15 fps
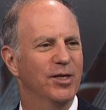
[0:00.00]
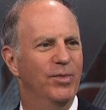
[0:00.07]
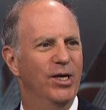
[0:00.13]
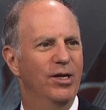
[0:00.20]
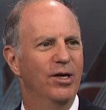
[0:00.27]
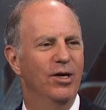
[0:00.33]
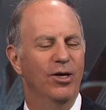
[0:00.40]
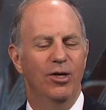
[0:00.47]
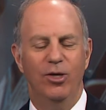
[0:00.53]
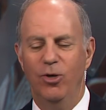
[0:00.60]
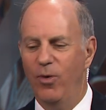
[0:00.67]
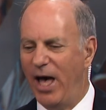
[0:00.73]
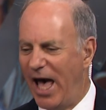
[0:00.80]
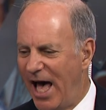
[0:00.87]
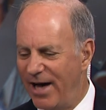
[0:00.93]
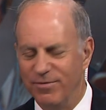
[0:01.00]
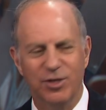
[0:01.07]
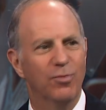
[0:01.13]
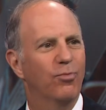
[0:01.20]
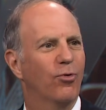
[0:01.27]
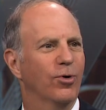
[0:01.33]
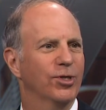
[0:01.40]
I mean, you have
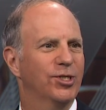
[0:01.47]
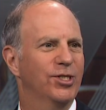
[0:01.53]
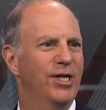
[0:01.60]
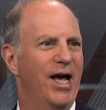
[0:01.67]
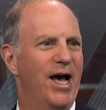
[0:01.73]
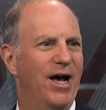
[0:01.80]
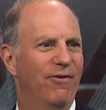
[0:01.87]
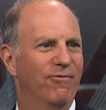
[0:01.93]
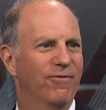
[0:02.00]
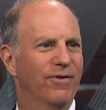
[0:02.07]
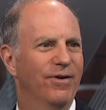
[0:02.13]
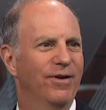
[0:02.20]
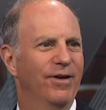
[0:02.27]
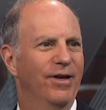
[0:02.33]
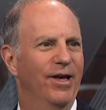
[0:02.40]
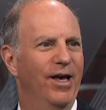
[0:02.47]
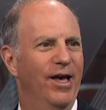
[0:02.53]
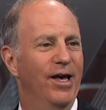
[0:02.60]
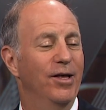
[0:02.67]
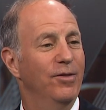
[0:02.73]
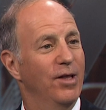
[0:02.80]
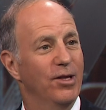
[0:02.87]
support staff
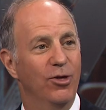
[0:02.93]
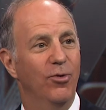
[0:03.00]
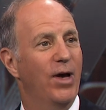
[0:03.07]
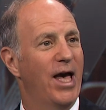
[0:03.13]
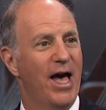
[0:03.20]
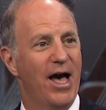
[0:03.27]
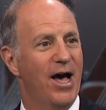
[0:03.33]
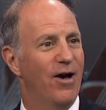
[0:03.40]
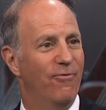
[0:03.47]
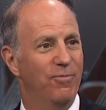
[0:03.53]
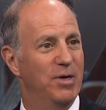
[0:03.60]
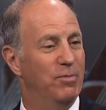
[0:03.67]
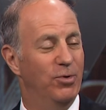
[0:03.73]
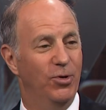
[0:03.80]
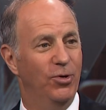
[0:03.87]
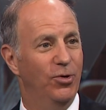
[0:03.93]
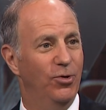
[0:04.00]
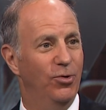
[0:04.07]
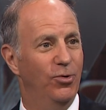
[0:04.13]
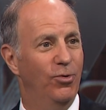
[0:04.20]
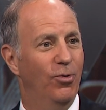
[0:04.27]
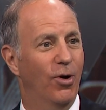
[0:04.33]
and then you have people
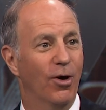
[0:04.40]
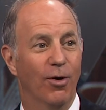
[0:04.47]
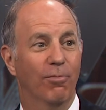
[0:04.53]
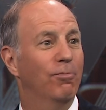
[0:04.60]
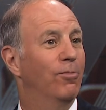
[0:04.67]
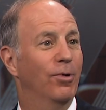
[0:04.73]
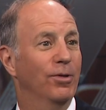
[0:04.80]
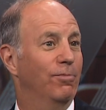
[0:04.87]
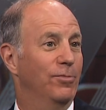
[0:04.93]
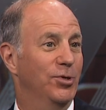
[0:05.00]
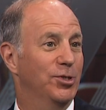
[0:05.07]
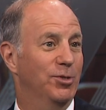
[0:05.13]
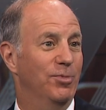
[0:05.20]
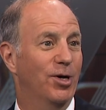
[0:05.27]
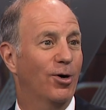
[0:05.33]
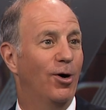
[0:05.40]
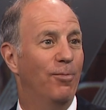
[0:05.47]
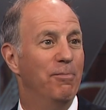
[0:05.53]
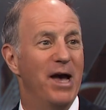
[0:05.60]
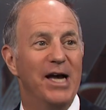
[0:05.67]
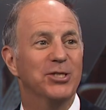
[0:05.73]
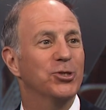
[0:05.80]
who are what used to be called
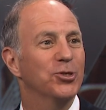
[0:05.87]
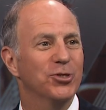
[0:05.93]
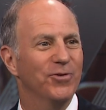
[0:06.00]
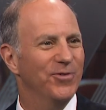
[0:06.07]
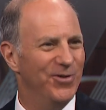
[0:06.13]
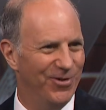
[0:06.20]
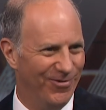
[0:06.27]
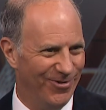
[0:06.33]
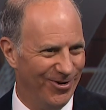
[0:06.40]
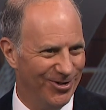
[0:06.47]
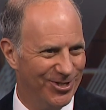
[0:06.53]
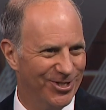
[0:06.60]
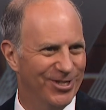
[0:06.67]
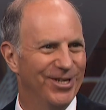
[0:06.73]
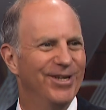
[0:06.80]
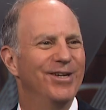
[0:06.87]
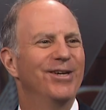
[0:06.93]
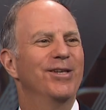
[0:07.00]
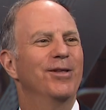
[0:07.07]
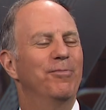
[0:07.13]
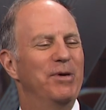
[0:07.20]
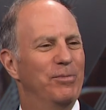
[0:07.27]
masters of the universe,
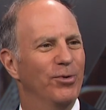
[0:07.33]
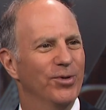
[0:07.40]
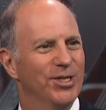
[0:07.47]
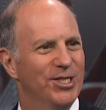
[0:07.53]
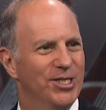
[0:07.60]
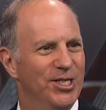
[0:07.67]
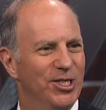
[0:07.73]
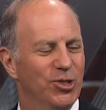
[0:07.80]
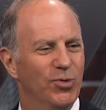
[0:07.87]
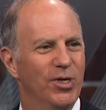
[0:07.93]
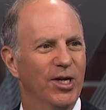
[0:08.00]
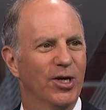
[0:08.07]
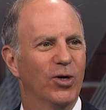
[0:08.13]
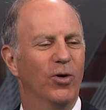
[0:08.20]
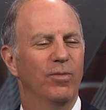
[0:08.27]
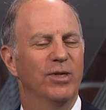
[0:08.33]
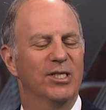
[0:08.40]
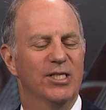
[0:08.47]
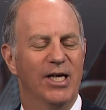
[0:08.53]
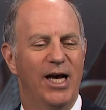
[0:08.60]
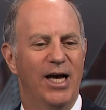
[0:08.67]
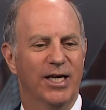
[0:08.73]
the people in the C-suite at Goldman
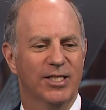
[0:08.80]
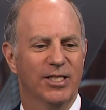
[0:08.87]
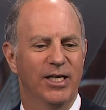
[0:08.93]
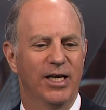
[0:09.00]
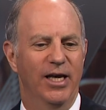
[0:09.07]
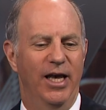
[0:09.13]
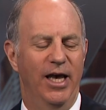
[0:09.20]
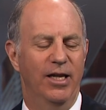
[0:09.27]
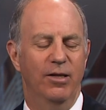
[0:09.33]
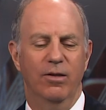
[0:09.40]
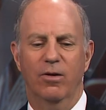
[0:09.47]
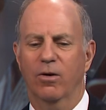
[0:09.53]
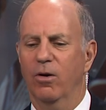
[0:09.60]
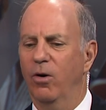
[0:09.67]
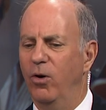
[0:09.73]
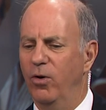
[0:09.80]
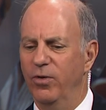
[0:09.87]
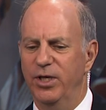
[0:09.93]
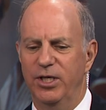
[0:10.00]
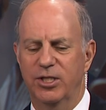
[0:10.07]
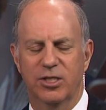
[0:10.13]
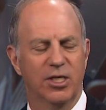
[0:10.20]
Sachs. And there are all
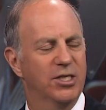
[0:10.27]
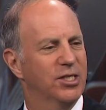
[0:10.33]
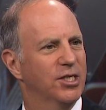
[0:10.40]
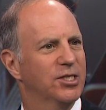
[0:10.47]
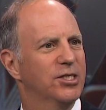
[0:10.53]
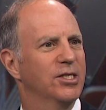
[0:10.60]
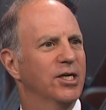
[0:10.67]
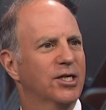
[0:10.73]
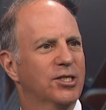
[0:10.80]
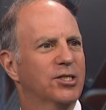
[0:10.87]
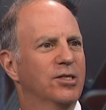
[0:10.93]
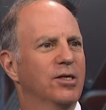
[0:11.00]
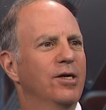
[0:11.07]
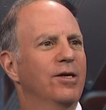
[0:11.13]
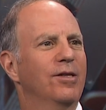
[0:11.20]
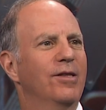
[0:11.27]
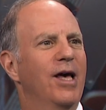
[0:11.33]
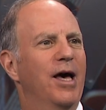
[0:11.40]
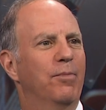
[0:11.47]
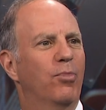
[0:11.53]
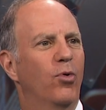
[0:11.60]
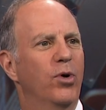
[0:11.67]
these statistics
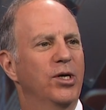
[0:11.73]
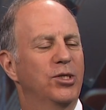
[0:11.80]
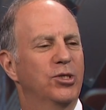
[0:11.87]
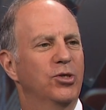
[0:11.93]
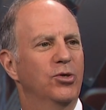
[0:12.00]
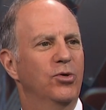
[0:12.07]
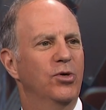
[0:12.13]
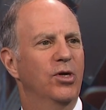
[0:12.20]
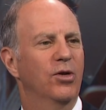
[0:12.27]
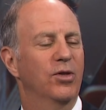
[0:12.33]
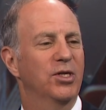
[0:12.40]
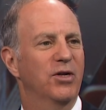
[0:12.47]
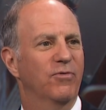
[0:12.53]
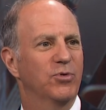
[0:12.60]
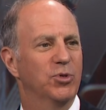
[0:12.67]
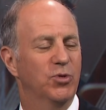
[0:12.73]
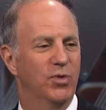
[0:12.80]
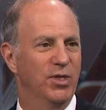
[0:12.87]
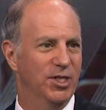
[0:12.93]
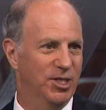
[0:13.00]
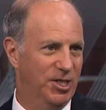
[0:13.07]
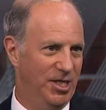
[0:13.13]
that point to you know the difference
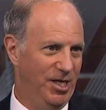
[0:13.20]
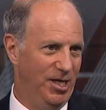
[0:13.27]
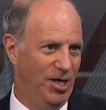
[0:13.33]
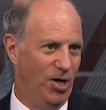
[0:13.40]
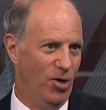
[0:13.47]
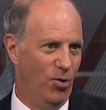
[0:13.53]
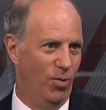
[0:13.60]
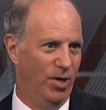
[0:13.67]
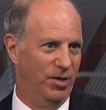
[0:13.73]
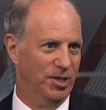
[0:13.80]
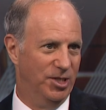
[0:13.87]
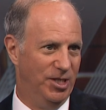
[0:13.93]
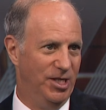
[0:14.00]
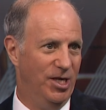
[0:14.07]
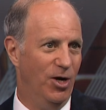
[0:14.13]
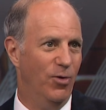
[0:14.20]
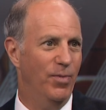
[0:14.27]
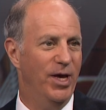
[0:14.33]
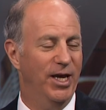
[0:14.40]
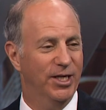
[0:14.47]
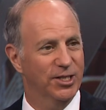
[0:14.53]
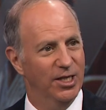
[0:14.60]
between the CEO, what the CEO
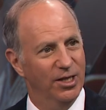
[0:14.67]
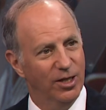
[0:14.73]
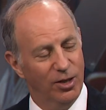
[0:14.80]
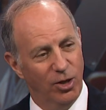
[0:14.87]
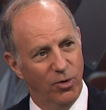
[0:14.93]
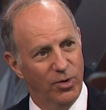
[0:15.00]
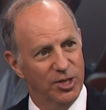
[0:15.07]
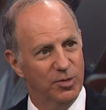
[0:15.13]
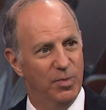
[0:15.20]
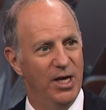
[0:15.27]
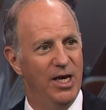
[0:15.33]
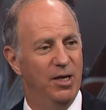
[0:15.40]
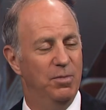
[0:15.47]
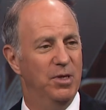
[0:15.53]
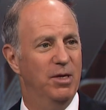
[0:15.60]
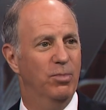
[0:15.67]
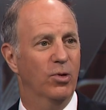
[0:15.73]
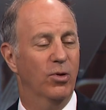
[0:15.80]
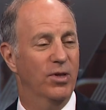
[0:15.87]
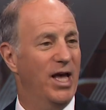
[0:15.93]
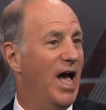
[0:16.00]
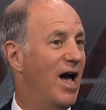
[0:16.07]
makes, and the lowest paid people
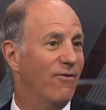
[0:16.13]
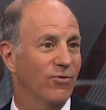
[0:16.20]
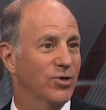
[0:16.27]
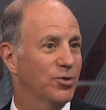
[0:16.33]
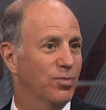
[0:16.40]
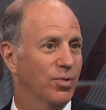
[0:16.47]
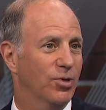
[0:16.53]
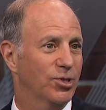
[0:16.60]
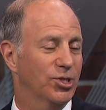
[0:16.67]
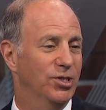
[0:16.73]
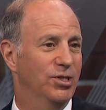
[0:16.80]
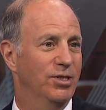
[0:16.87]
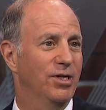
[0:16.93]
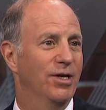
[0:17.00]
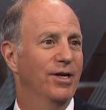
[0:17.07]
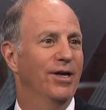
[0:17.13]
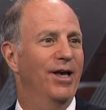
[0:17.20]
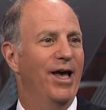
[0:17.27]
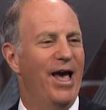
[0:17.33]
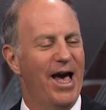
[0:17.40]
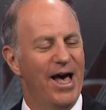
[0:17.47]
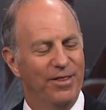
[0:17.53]
or the average person
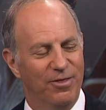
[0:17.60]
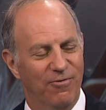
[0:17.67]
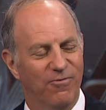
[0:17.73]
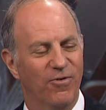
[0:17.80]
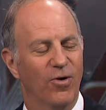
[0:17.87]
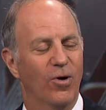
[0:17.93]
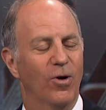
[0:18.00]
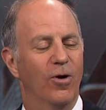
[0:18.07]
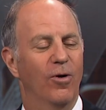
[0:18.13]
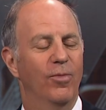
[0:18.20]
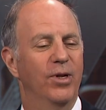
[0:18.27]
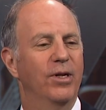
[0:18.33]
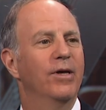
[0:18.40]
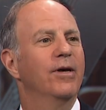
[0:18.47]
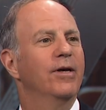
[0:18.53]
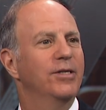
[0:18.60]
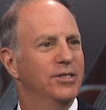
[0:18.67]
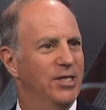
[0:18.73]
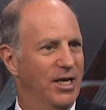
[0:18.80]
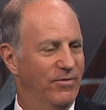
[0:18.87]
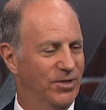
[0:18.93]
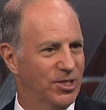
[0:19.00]
at the firm. And
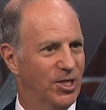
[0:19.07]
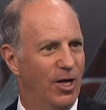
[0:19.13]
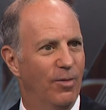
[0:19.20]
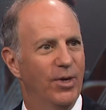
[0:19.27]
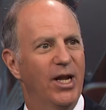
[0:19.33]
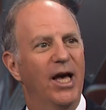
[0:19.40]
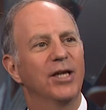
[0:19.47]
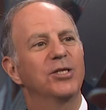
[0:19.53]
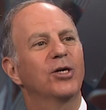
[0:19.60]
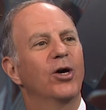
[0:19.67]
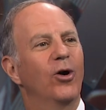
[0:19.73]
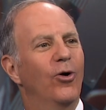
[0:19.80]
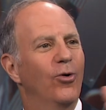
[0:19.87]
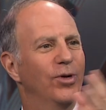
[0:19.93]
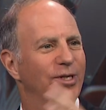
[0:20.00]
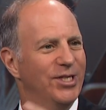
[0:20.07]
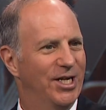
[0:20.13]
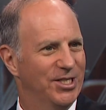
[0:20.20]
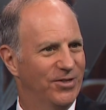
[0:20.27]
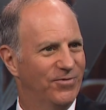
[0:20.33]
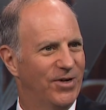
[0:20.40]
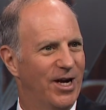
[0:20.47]
David Solomon had to go and
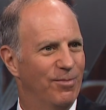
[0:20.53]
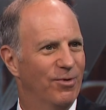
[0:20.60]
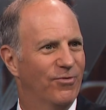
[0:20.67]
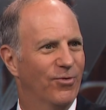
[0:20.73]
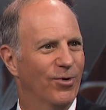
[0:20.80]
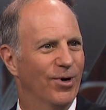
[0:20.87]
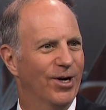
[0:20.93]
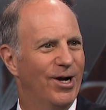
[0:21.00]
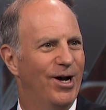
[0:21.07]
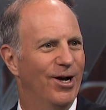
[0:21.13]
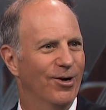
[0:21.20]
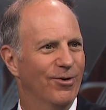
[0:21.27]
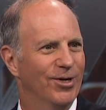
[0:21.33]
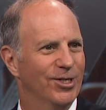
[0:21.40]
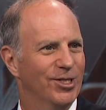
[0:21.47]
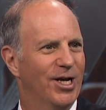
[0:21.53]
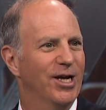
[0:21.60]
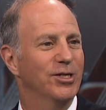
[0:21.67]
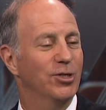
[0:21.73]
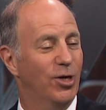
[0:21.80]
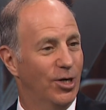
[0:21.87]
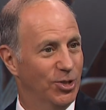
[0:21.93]
testify before Congress. I
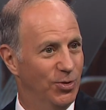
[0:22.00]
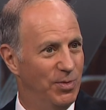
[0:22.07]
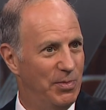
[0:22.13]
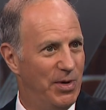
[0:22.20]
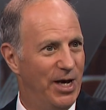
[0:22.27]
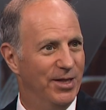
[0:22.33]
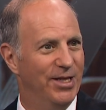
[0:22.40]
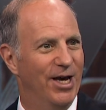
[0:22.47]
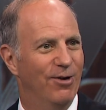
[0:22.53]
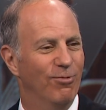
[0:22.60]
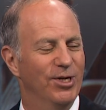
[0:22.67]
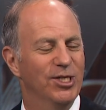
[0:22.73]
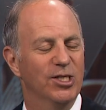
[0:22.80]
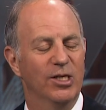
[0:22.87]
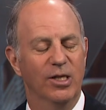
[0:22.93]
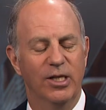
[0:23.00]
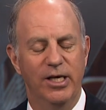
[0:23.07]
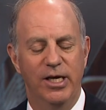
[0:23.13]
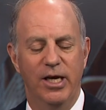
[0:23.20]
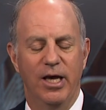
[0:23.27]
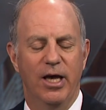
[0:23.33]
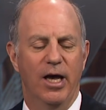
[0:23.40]
talked to him about that
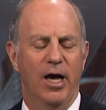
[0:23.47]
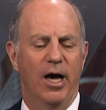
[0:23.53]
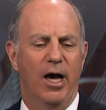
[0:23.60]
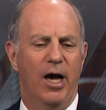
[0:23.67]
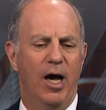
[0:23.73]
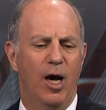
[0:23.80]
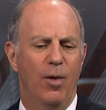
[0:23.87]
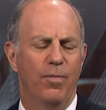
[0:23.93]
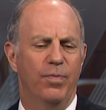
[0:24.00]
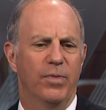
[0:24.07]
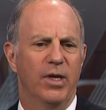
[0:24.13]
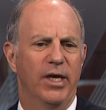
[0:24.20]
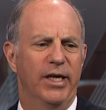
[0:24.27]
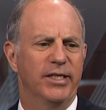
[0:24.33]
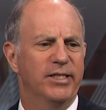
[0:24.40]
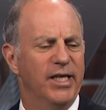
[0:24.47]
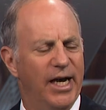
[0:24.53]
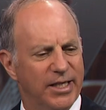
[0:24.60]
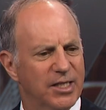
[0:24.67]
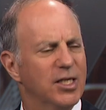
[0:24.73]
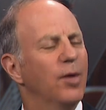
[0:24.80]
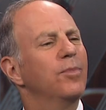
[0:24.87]
recently. Um, is
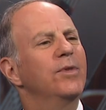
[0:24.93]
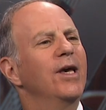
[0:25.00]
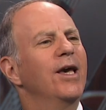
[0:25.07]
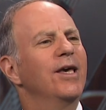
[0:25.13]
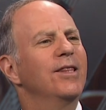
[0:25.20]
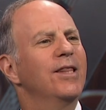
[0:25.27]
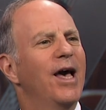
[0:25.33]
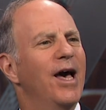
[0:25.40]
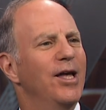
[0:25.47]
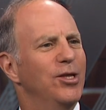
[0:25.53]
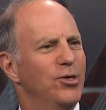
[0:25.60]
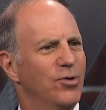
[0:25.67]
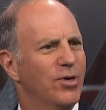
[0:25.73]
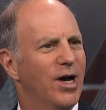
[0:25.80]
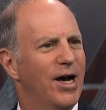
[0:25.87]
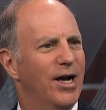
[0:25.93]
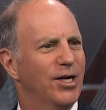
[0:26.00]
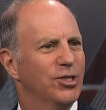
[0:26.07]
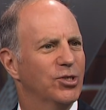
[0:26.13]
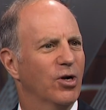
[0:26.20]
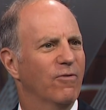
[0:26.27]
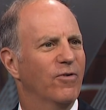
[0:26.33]
that something that you
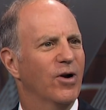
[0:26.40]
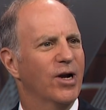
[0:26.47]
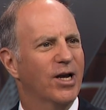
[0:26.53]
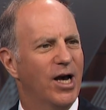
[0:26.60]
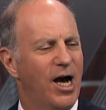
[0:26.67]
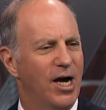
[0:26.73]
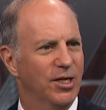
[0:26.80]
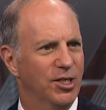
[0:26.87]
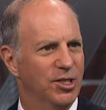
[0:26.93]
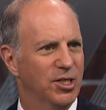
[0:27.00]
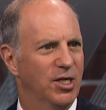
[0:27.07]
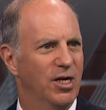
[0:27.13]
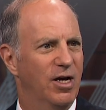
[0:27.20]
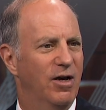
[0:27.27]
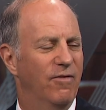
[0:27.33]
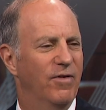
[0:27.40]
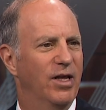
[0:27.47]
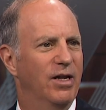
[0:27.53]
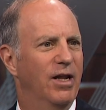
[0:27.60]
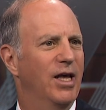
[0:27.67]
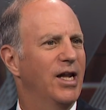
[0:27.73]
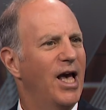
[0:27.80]
guys are very cognizant of,
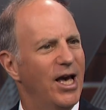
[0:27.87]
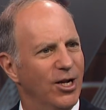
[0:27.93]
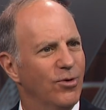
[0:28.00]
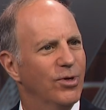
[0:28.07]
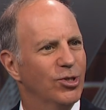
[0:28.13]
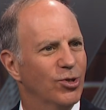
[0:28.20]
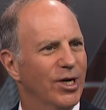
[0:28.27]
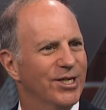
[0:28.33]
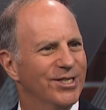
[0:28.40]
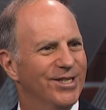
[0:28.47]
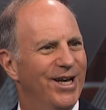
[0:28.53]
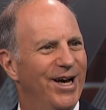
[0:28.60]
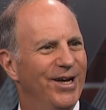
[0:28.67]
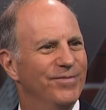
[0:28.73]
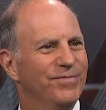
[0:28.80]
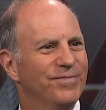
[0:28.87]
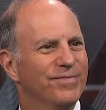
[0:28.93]
and, and how do you address that?